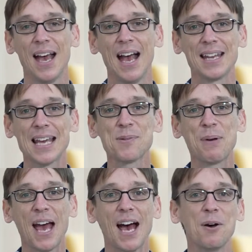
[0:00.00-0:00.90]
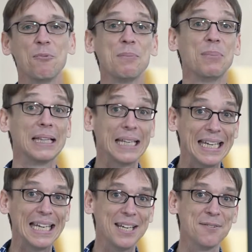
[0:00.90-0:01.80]
At SPH, we
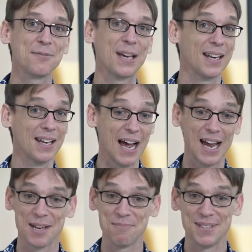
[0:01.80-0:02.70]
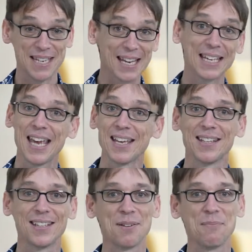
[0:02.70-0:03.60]
believe, and I am
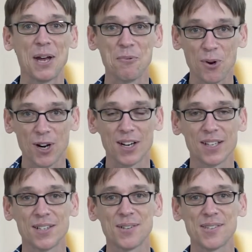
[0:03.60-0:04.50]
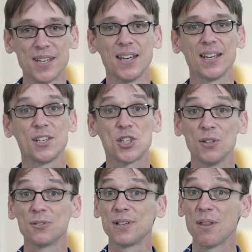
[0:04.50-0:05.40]
dedicated in my work to seeing
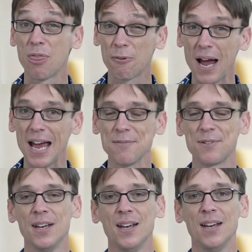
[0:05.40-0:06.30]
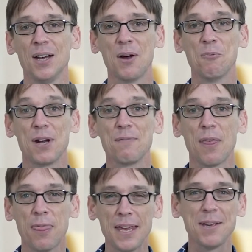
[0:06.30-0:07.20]
children thrive. Uh, one of
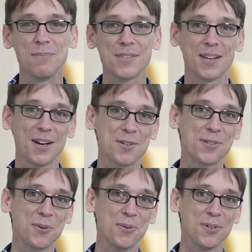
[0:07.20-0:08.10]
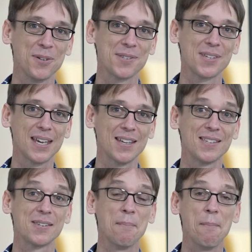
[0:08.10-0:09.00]
the themes in our schools
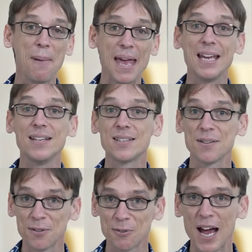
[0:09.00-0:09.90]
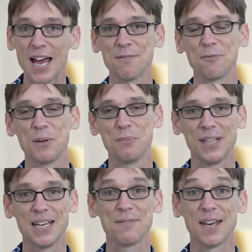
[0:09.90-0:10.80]
is made to thrive. We
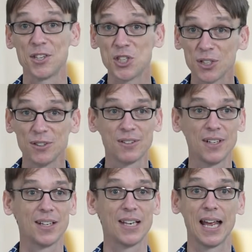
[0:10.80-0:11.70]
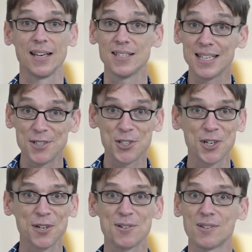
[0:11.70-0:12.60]
believe that children and
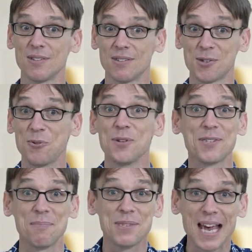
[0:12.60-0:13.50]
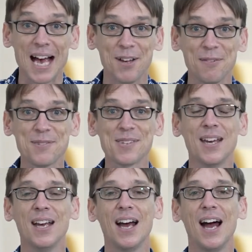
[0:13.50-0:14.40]
teachers and schools
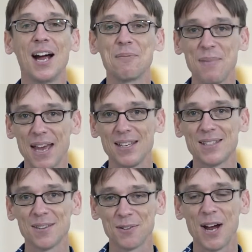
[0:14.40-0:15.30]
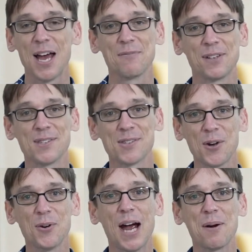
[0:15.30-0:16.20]
themselves are made to thrive. And
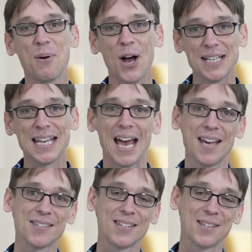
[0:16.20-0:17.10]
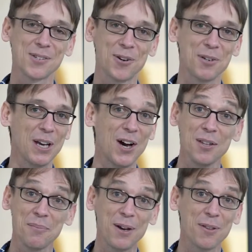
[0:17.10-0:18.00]
so our podcast is going to be
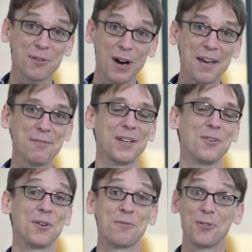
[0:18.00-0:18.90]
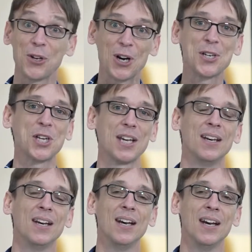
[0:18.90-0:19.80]
all about thriving or flourishing.
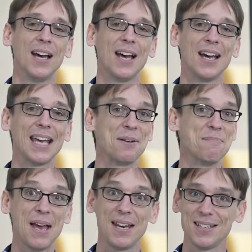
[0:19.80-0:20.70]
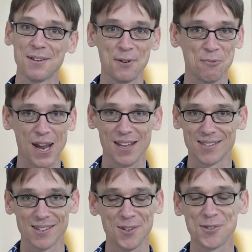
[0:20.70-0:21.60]
Uh, in many different
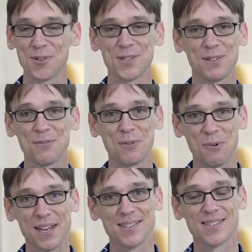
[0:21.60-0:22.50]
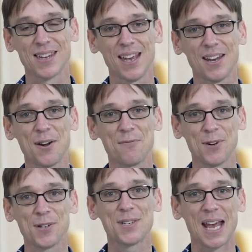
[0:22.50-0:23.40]
ways, all sorts of different ways. And our
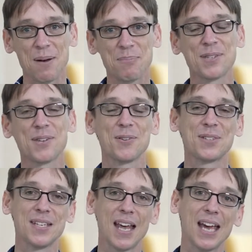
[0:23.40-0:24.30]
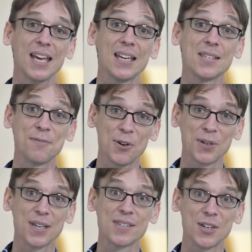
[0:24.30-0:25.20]
first episode today is
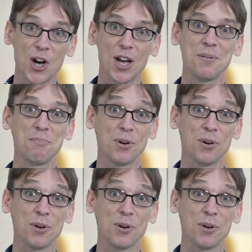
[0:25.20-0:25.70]
focused on